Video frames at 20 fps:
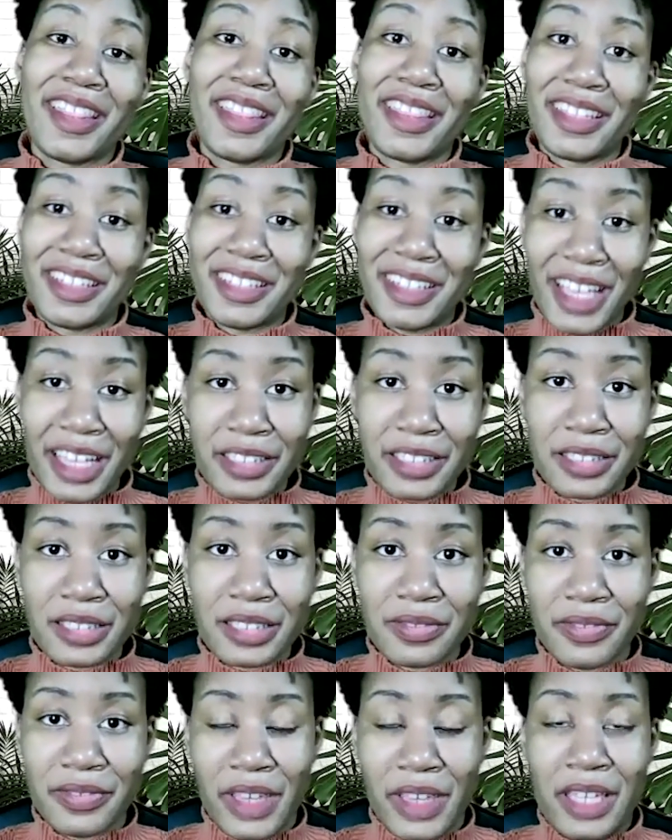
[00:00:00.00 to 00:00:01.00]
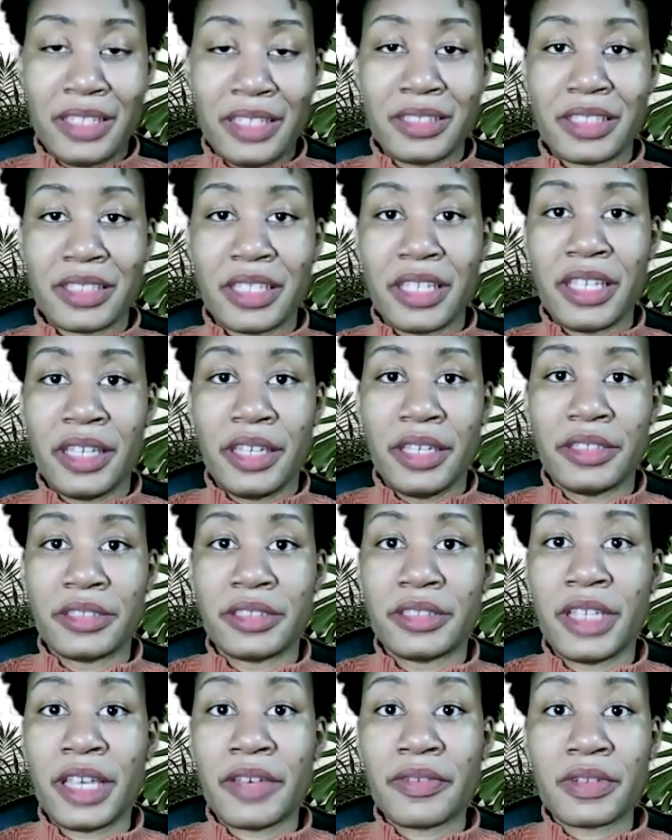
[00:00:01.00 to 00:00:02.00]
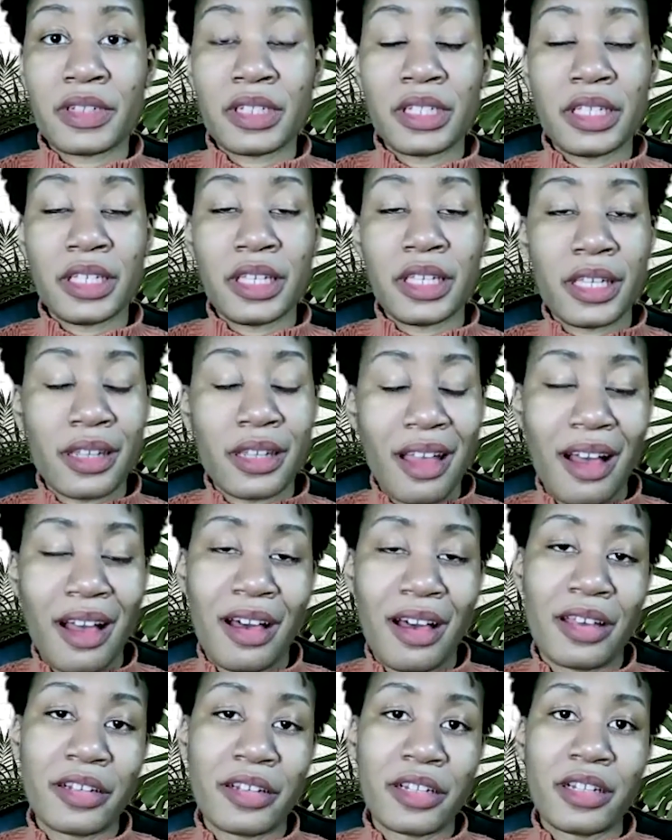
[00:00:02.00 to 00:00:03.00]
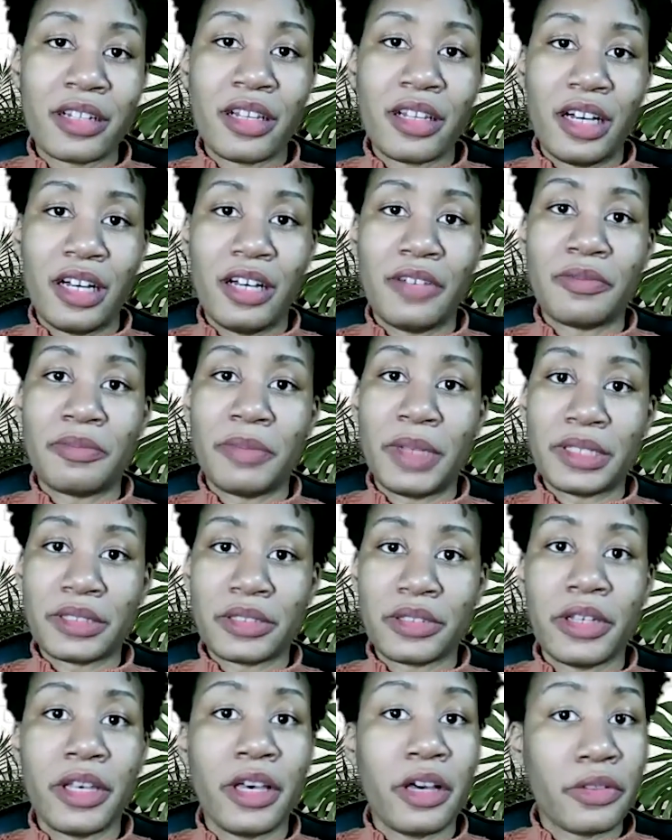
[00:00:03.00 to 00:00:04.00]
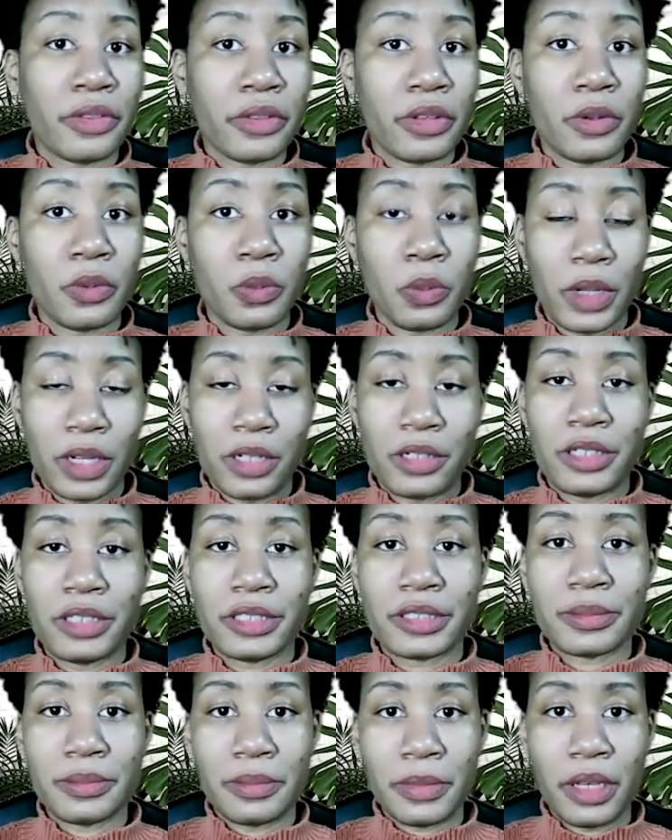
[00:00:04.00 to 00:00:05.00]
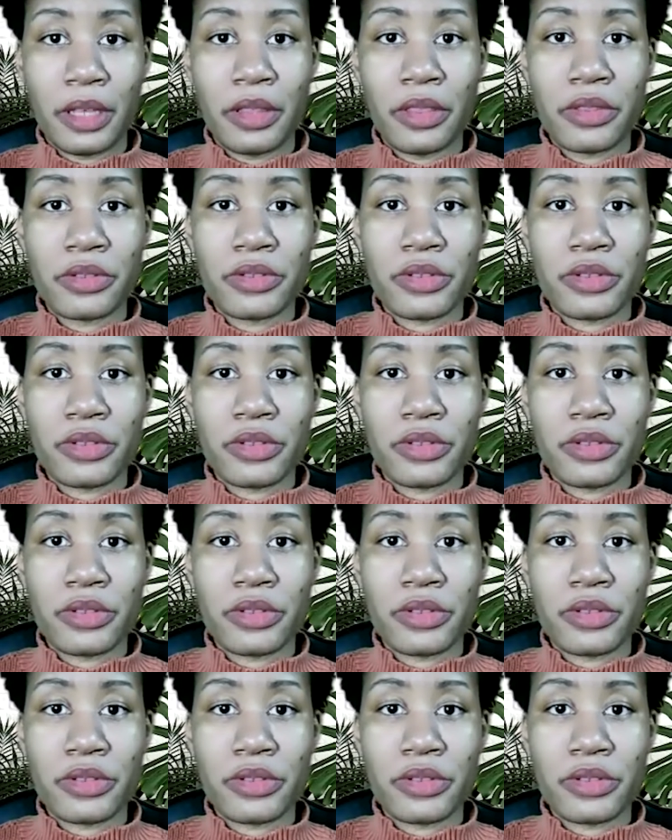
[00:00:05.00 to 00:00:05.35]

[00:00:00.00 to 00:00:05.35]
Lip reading: The next event is definitely in honor of Mental Health Awareness Month.